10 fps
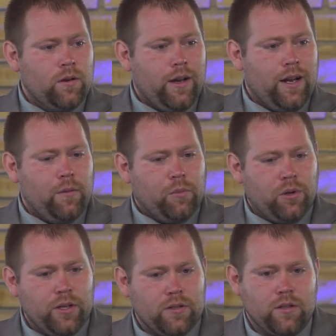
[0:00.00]
And it
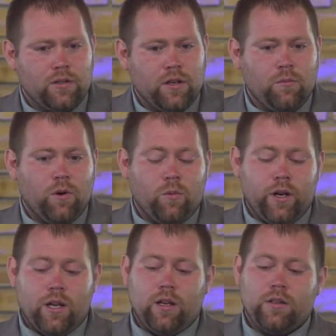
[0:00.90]
pleases him when
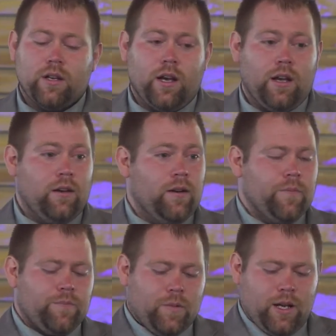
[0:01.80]
we can say,
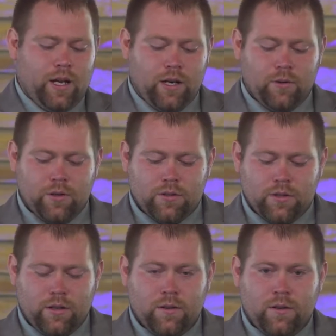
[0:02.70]
and I noticed
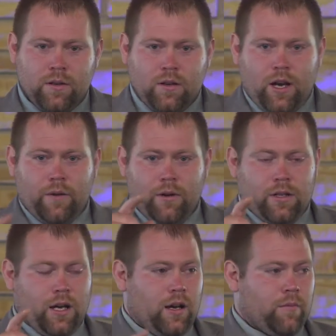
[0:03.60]
that every
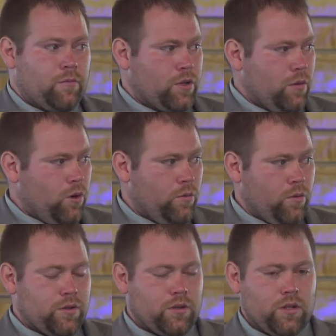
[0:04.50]
time someone
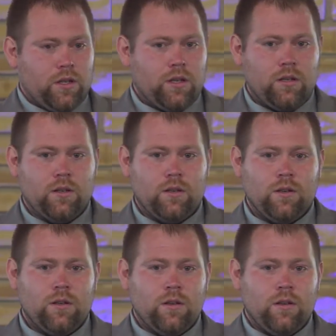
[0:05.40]
was sick,
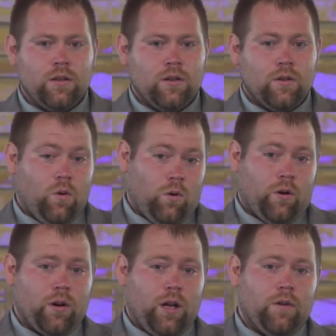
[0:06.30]

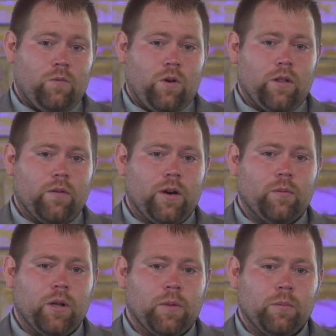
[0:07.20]
or even one of their
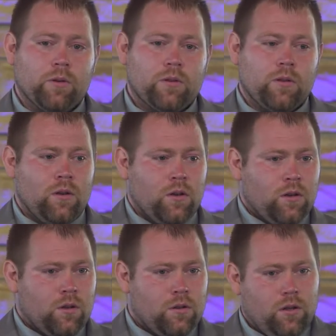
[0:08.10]
family members,
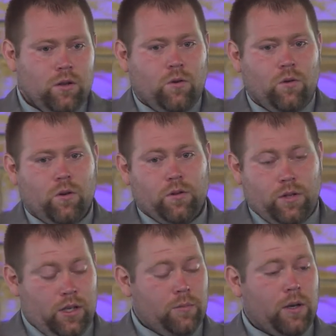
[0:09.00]

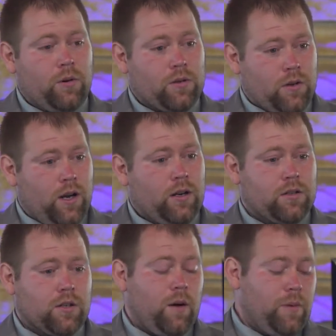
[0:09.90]
the enemy was trying to
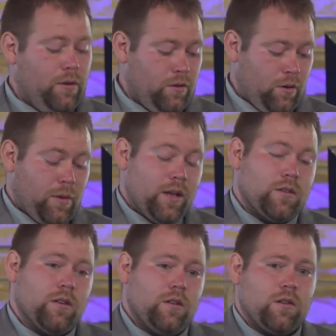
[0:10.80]
stop either a
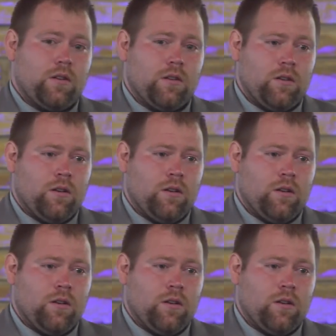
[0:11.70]
message,